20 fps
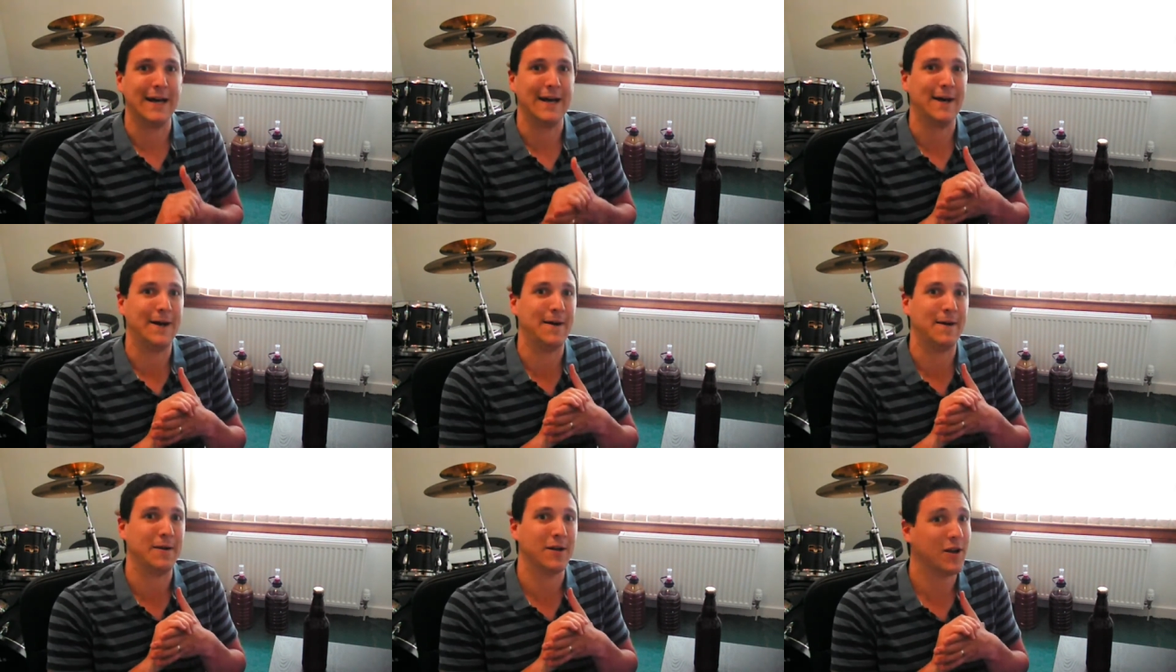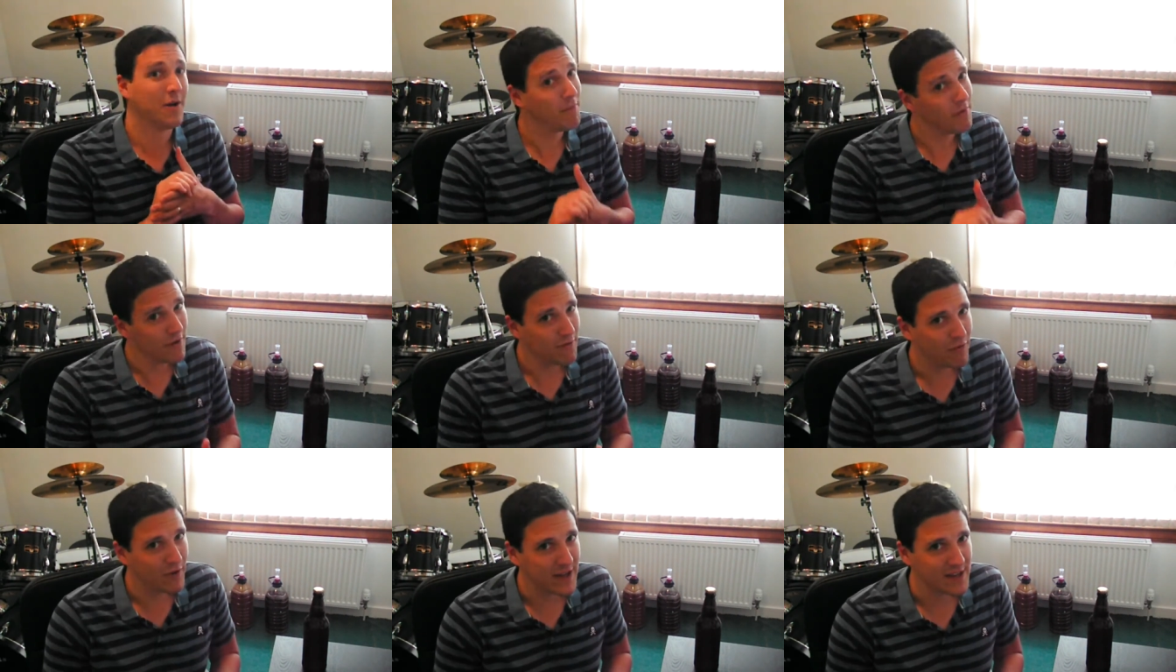a
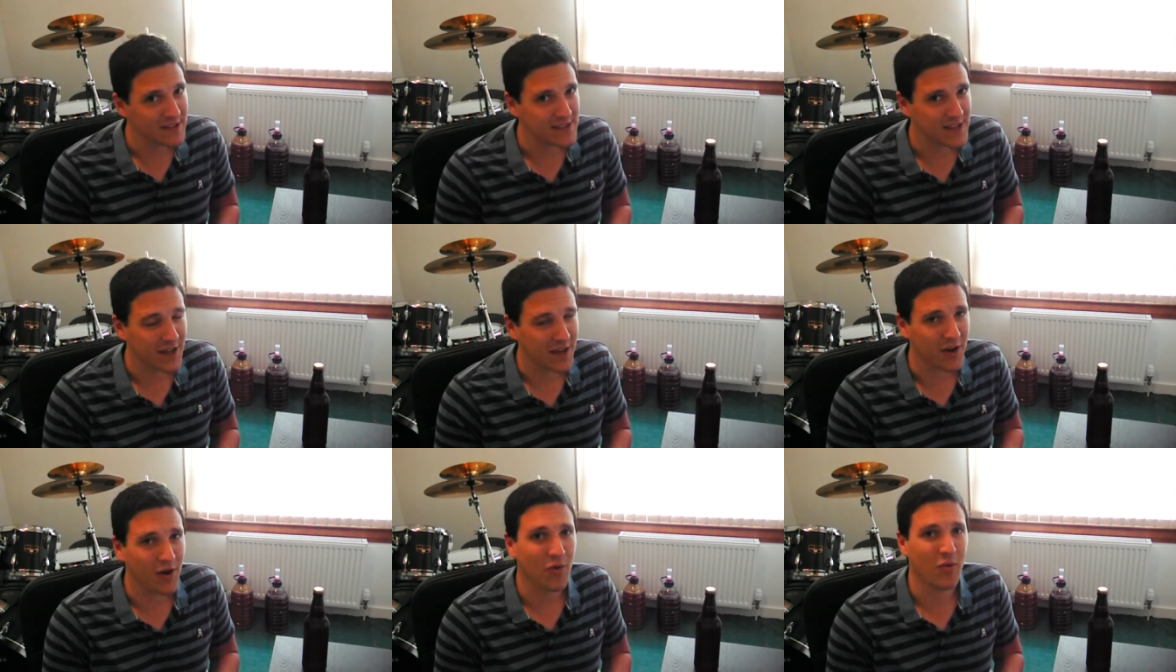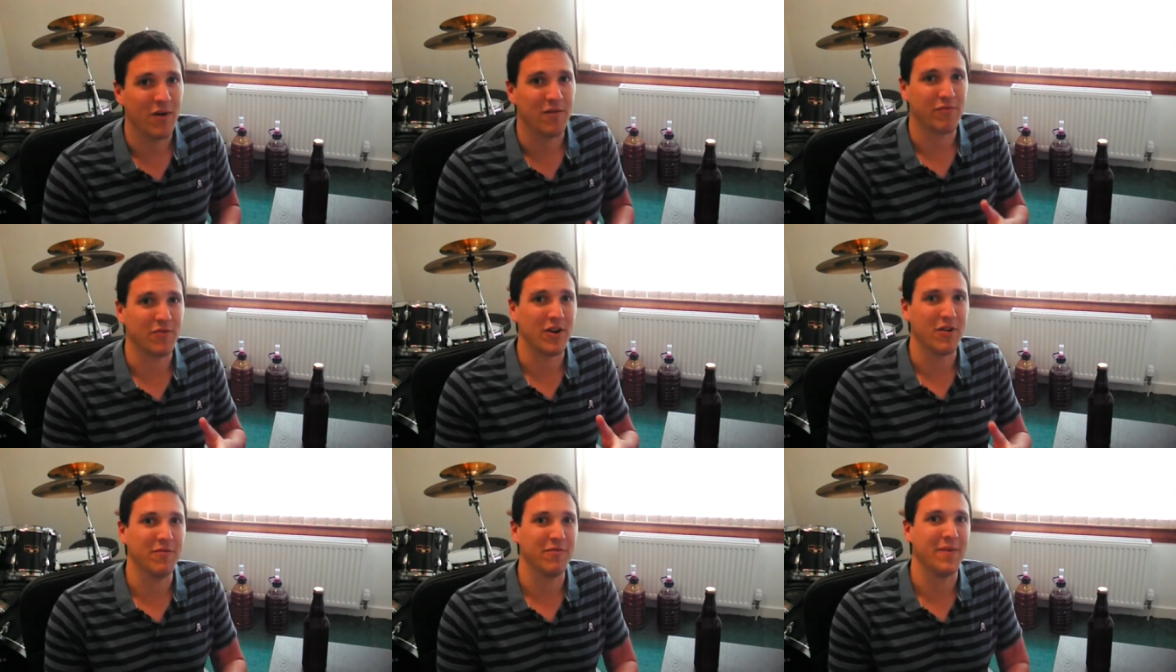couple of weeks ago a
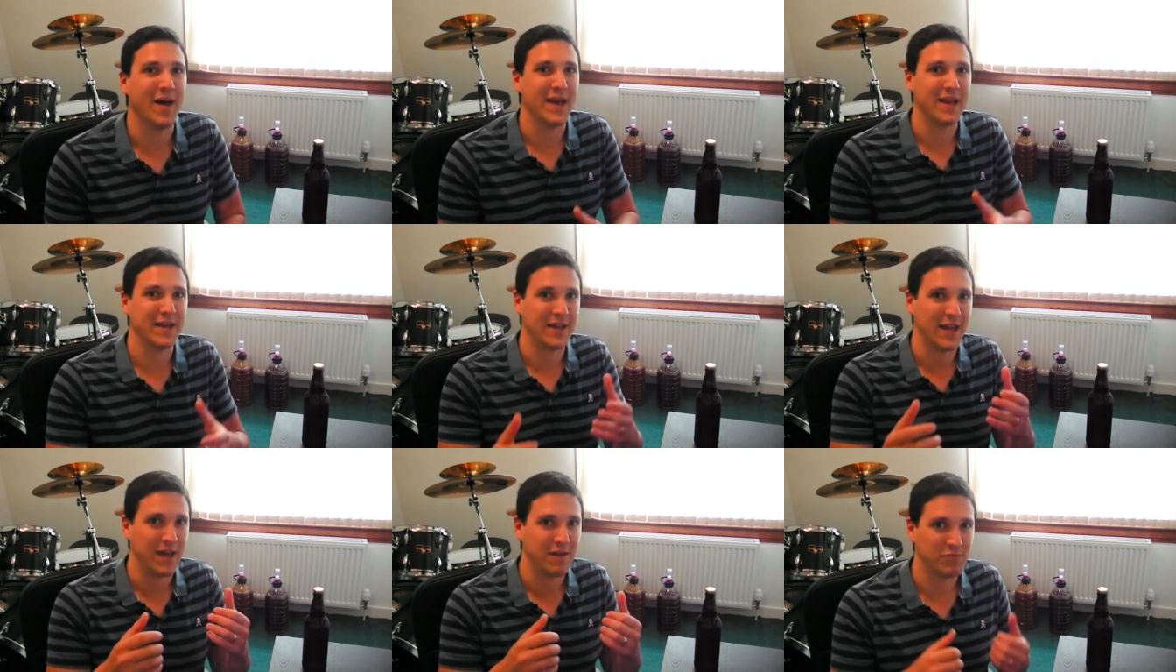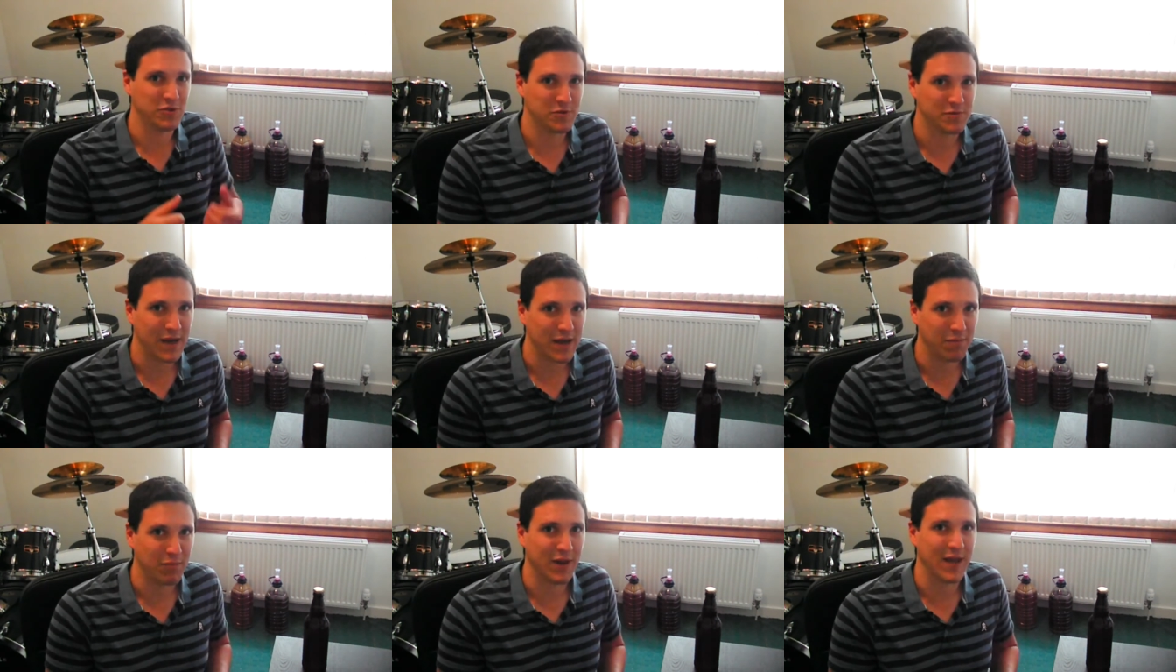friend of mine came to
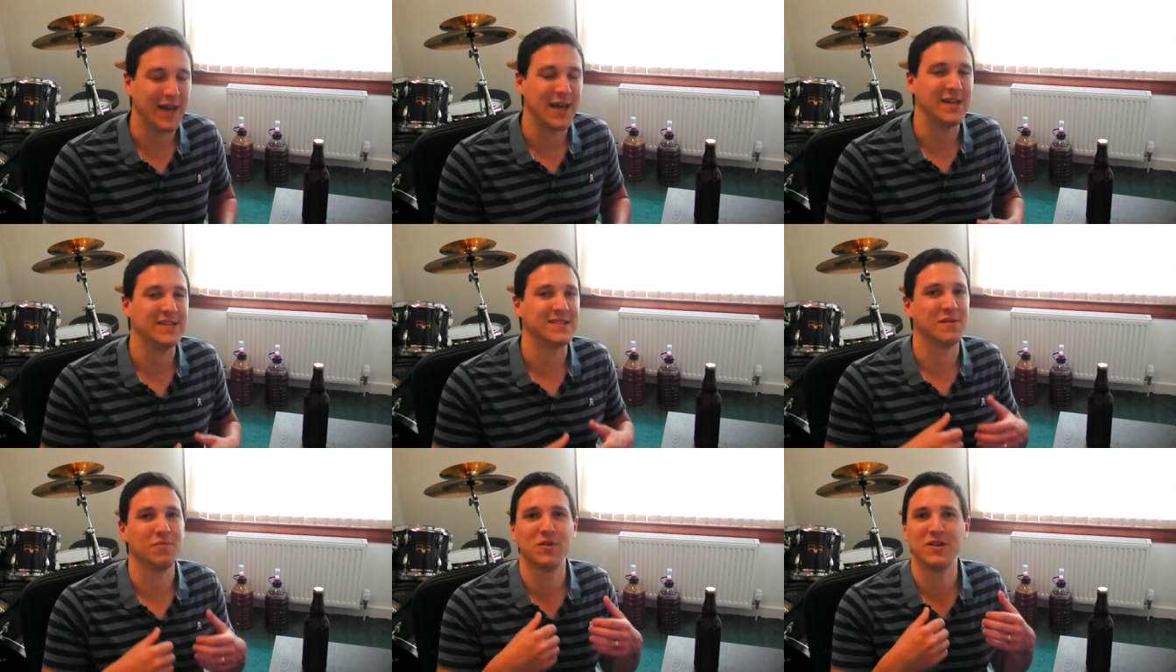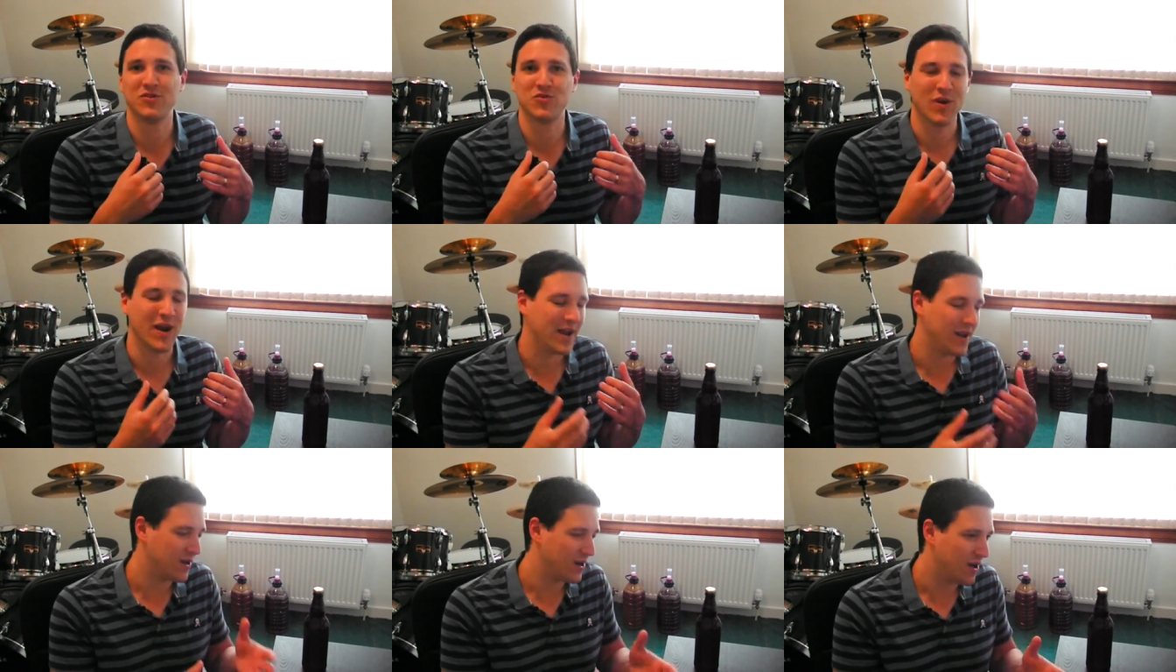my place and we
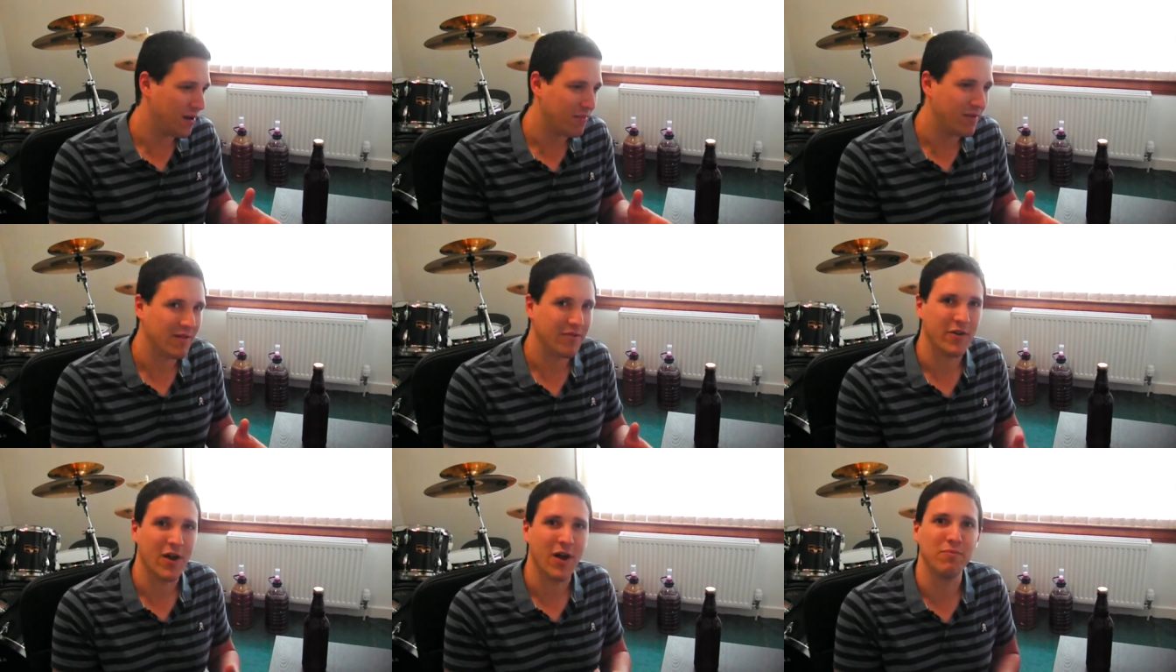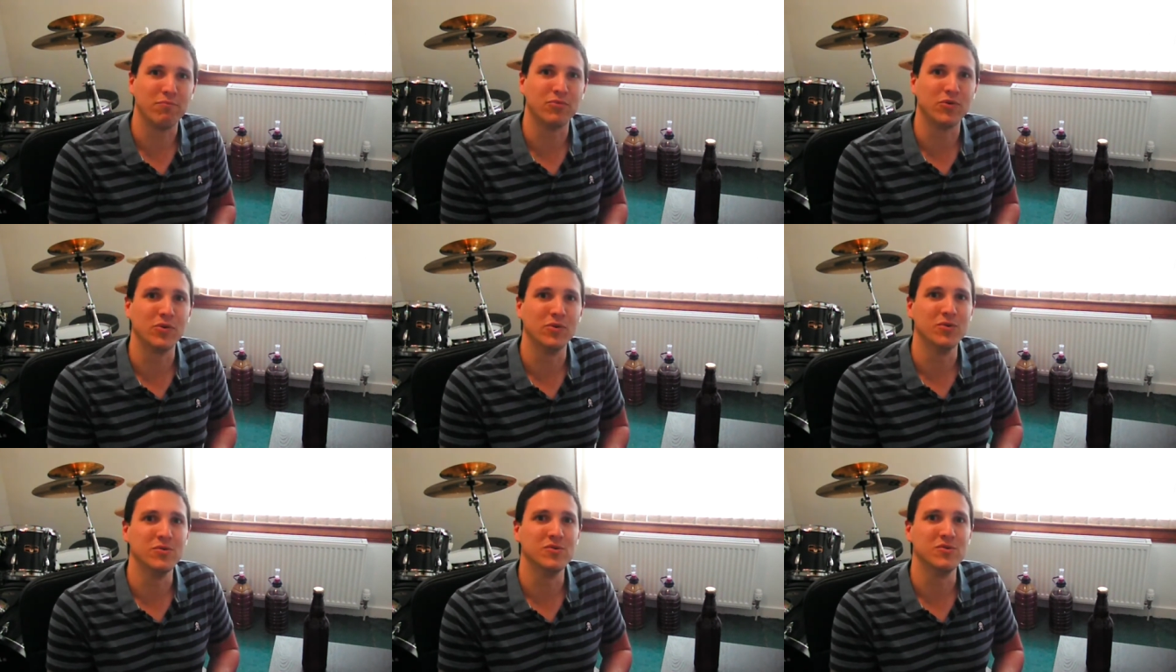drank a couple of
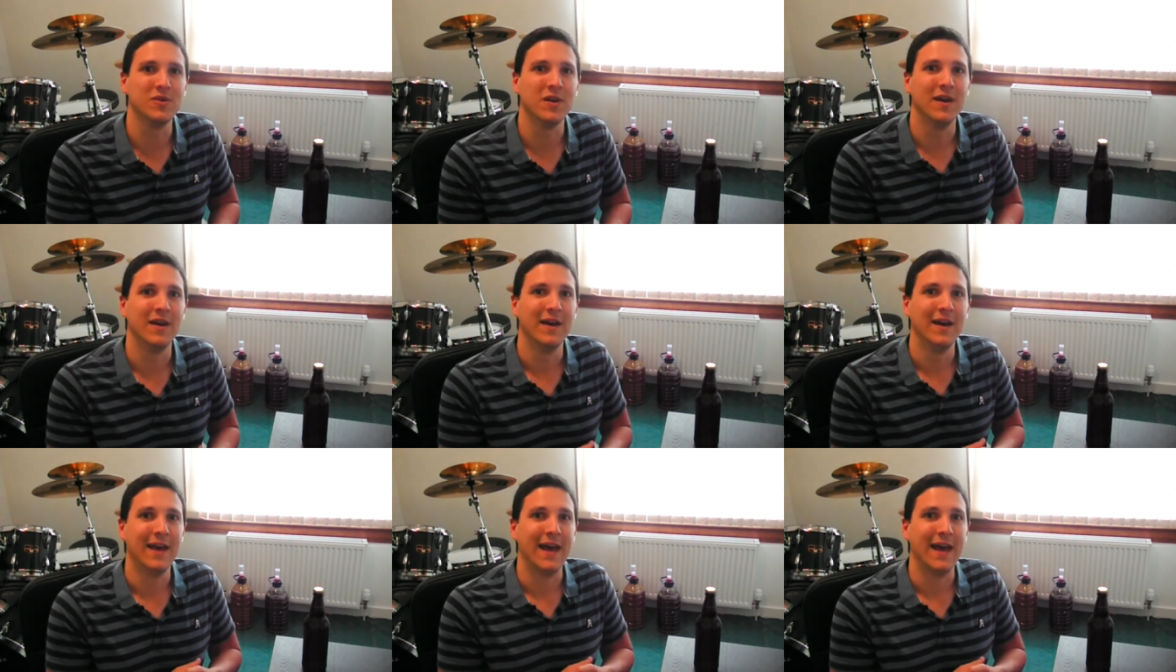homebrews.